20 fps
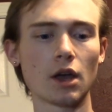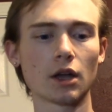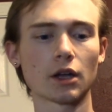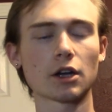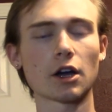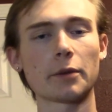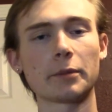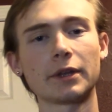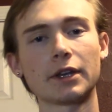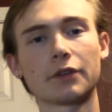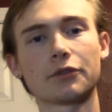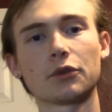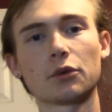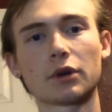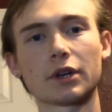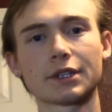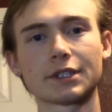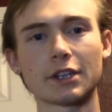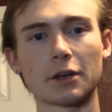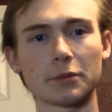comment if you
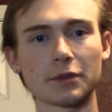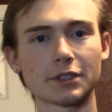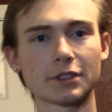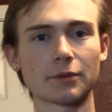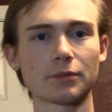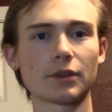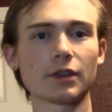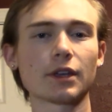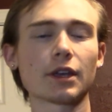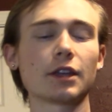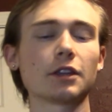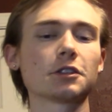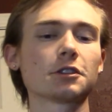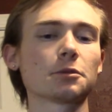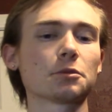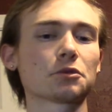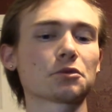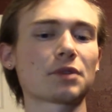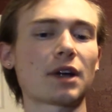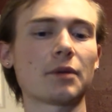want to tell me something, and
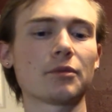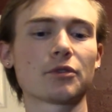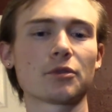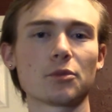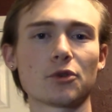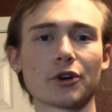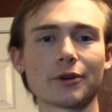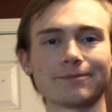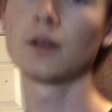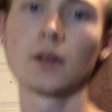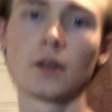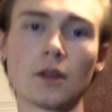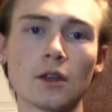subscribe for more.